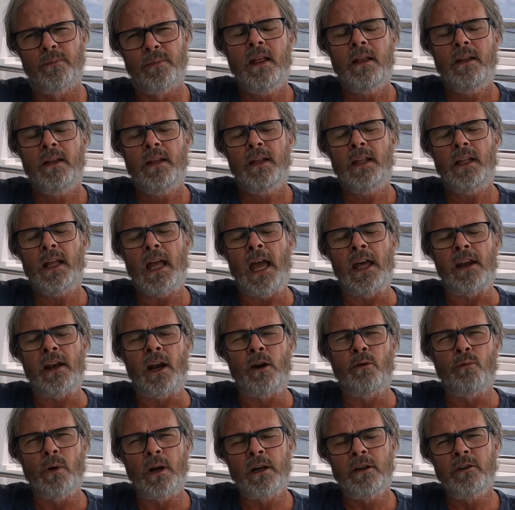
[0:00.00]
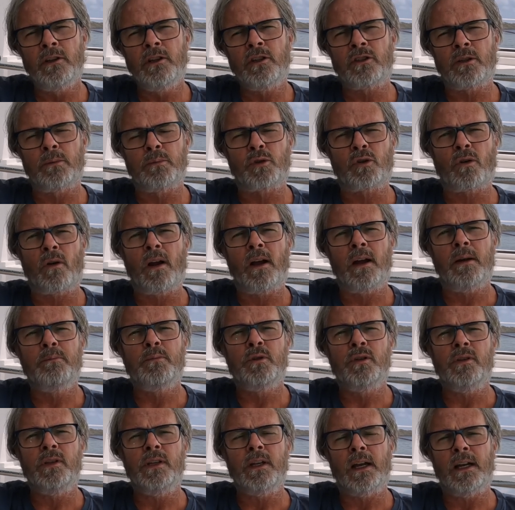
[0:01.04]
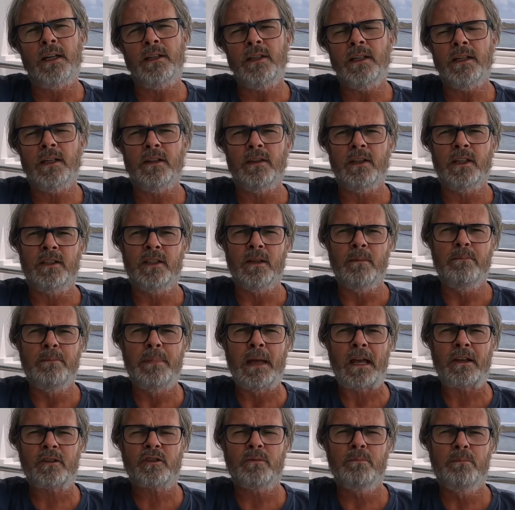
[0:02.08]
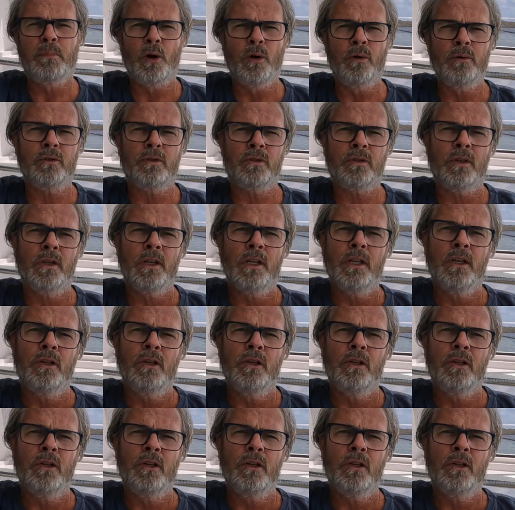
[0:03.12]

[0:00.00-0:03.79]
and I readily subscribed to the idea that the best boat